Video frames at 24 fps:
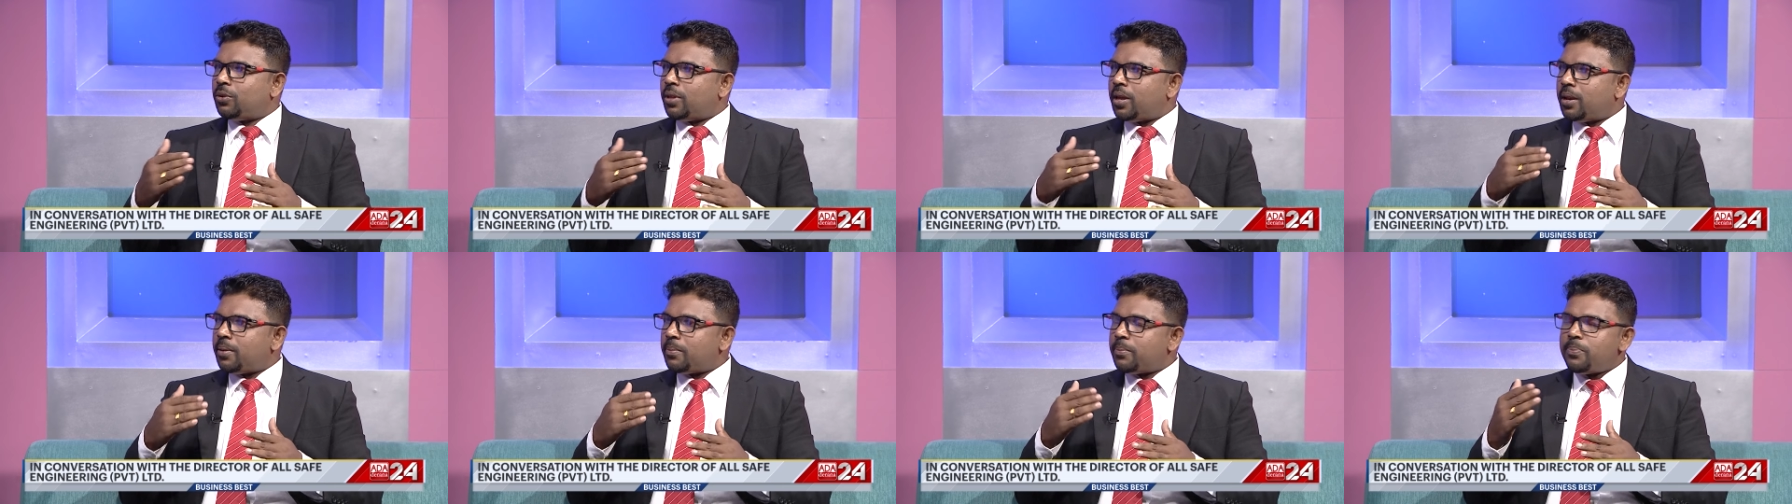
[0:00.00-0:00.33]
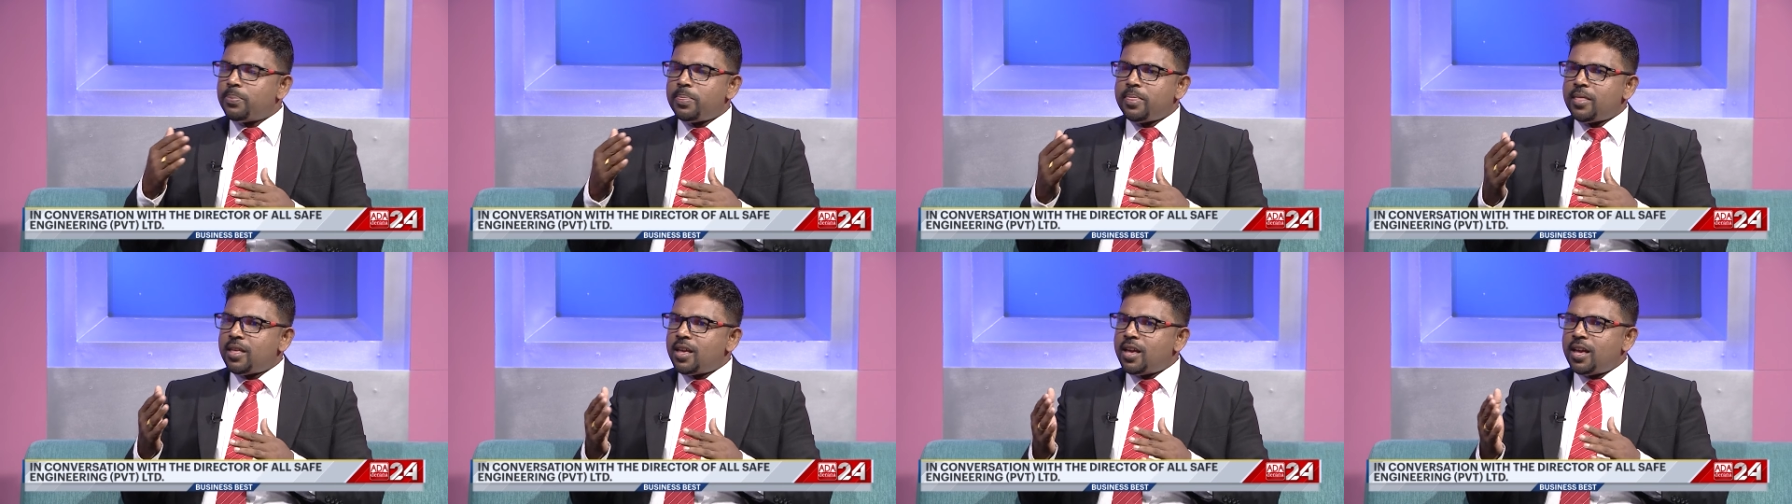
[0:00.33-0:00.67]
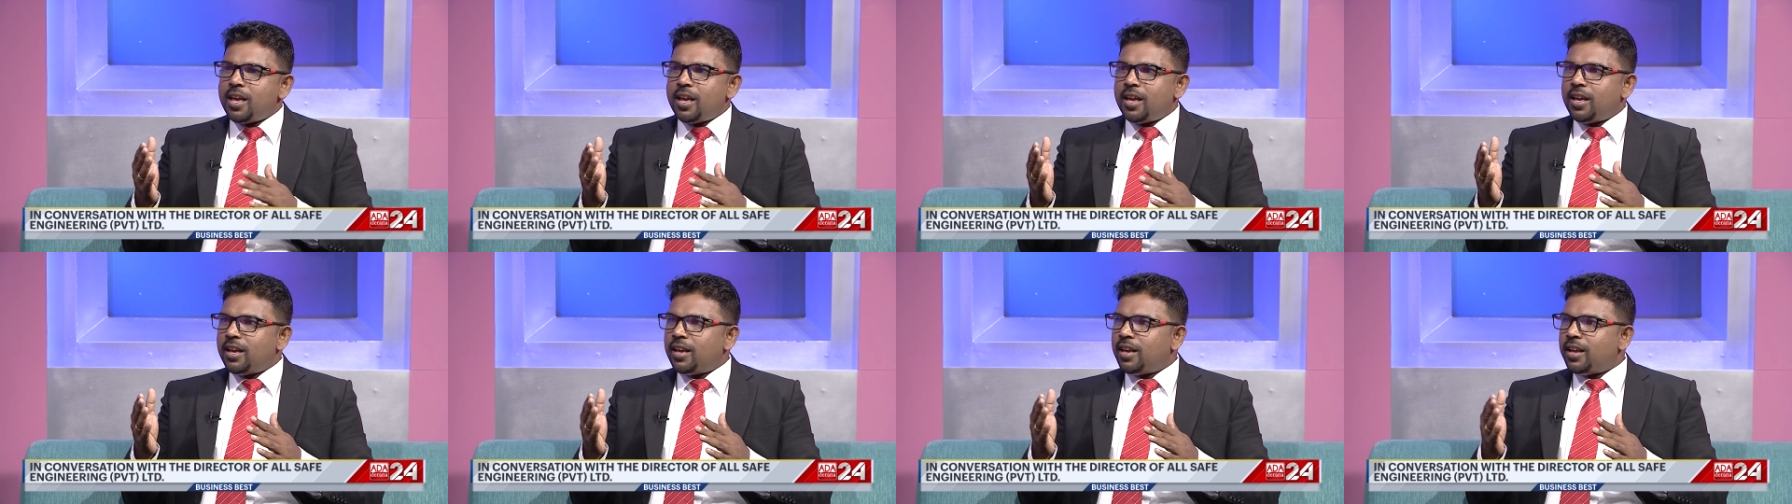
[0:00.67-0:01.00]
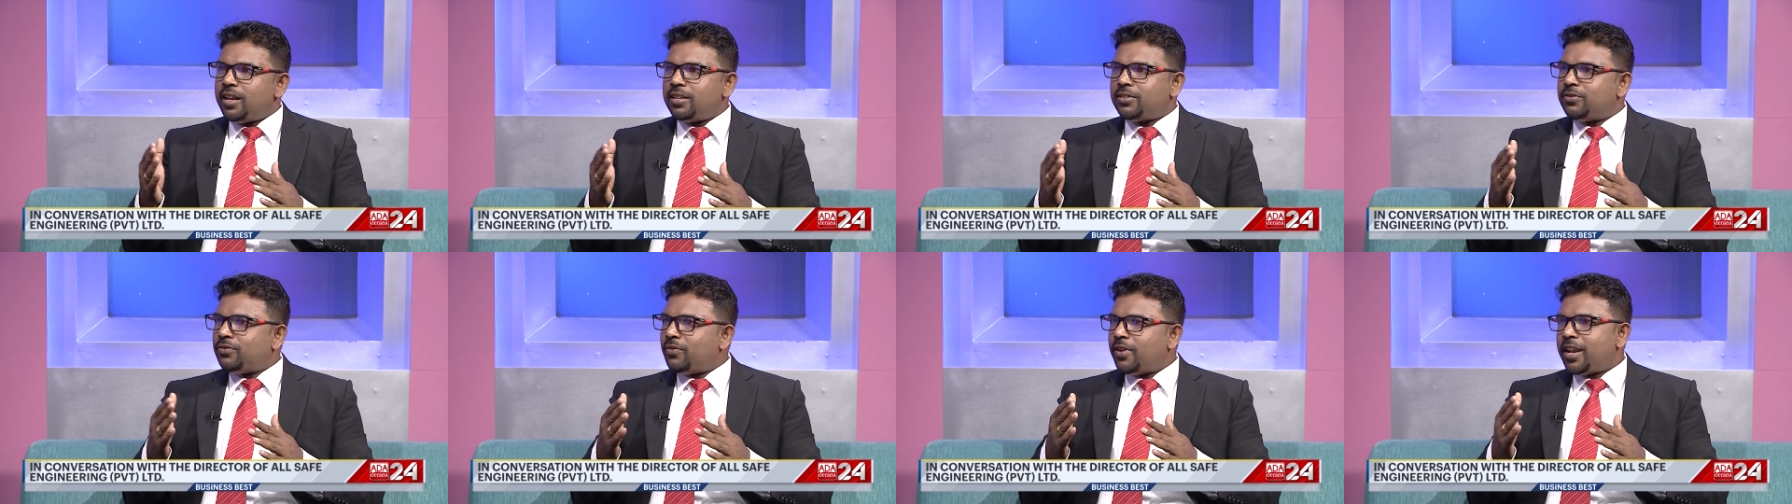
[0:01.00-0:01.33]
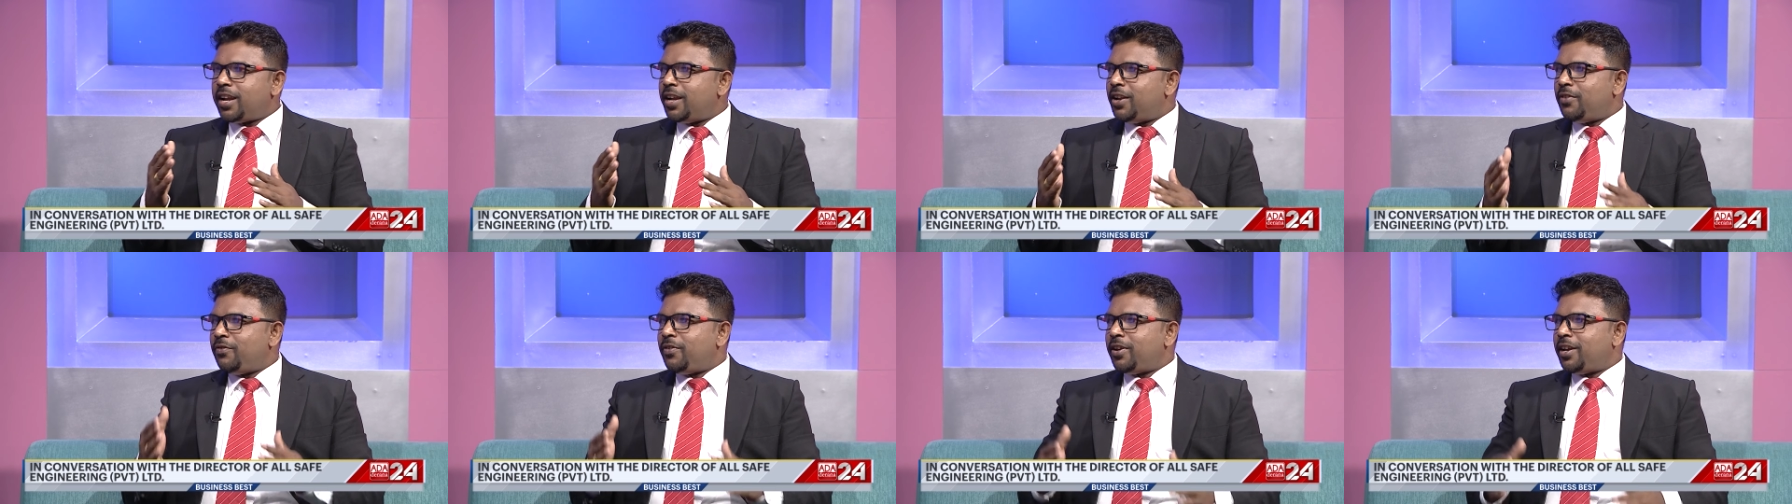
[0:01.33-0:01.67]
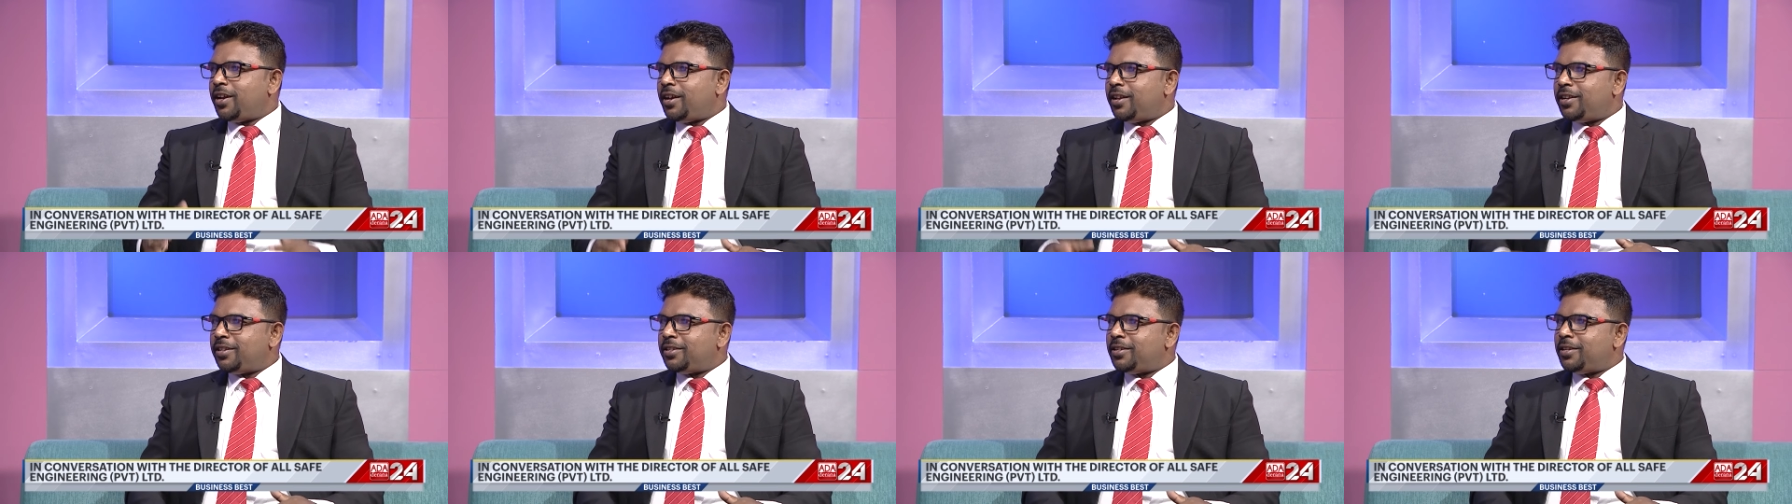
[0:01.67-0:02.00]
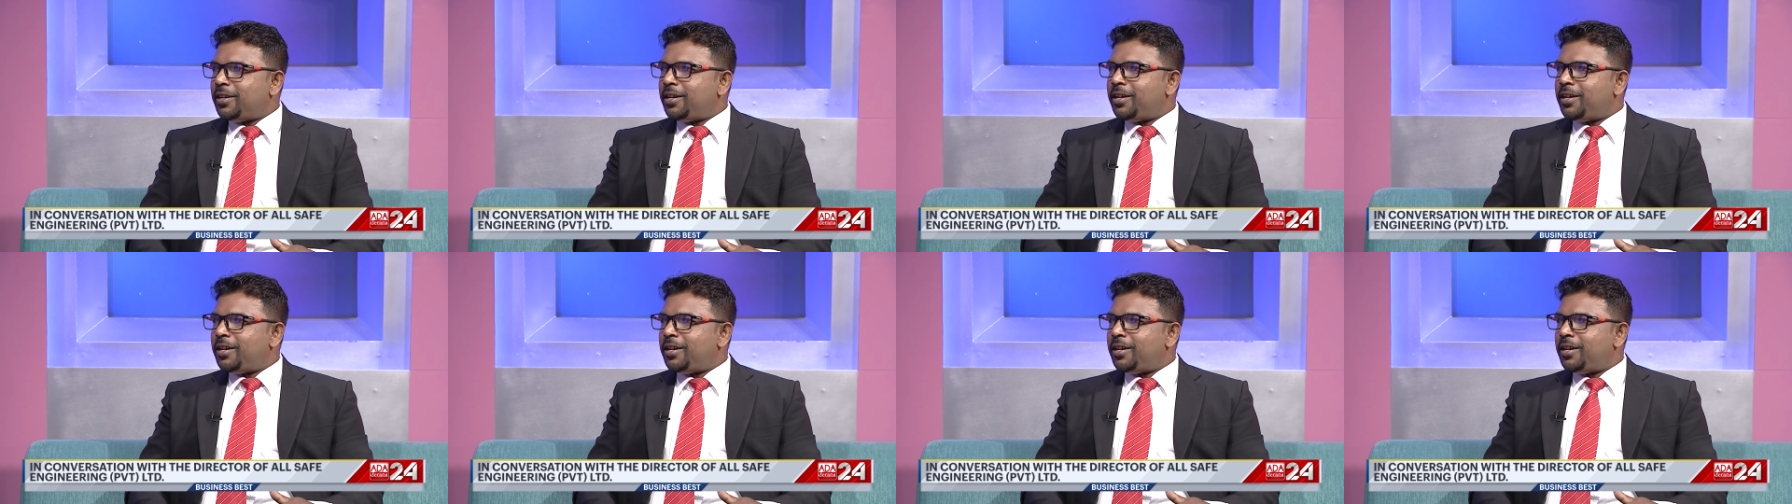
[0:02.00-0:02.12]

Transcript: then it's very difficult